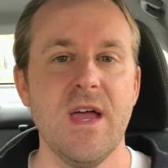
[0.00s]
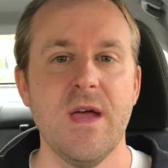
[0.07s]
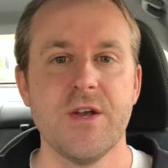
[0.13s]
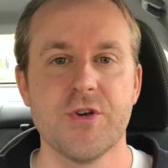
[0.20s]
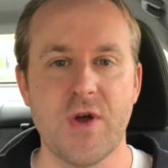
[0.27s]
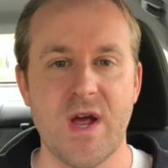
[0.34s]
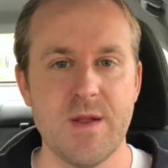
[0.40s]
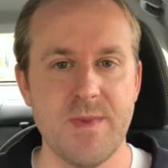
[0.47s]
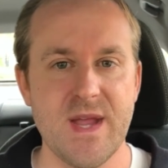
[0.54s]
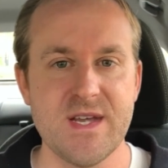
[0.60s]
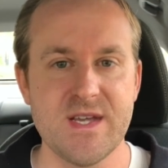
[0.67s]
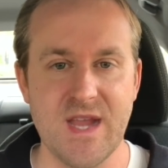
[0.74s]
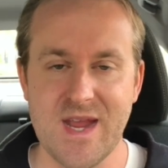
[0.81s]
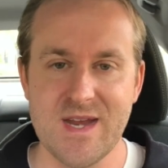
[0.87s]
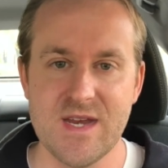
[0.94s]
try to
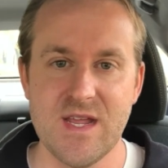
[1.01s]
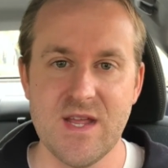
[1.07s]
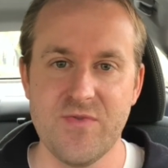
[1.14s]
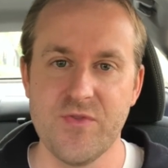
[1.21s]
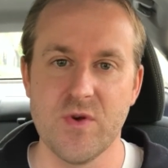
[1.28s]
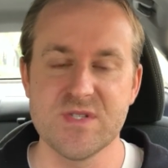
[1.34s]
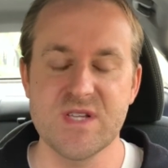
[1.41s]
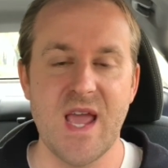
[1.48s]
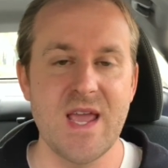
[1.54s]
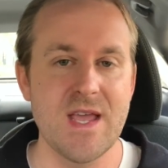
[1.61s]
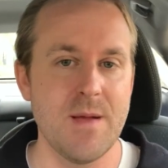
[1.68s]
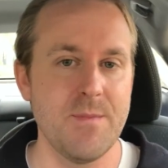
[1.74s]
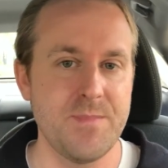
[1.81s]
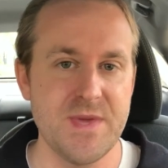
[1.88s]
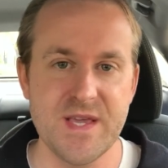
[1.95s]
maintain and hit those A
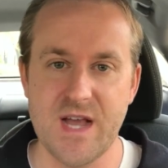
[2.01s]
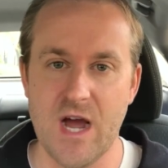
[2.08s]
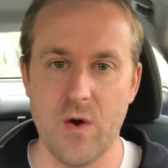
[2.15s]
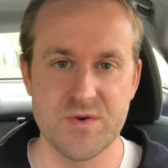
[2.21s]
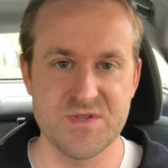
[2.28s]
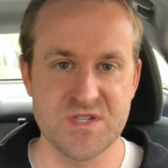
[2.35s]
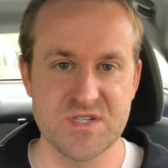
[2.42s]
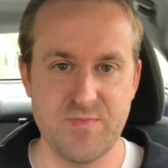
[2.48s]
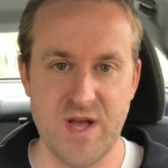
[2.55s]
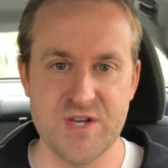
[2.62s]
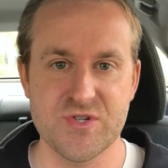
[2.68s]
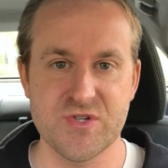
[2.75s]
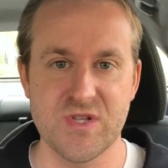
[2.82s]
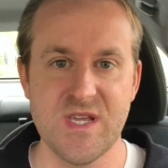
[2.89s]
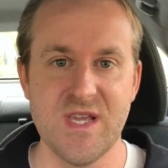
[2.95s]
M peak hours
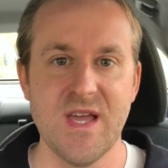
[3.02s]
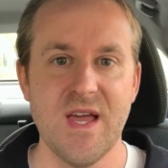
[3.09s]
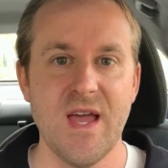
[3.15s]
especially.